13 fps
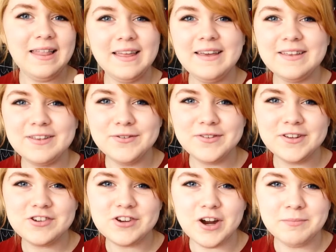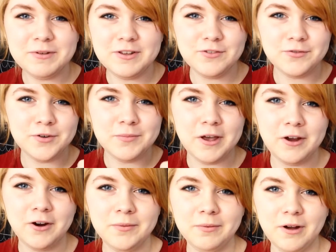I like using Sharpies for my
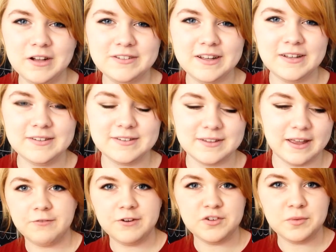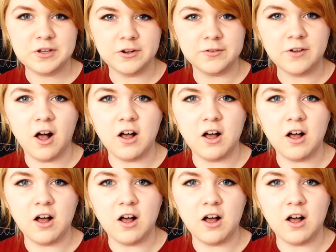art projects. Like freshman year of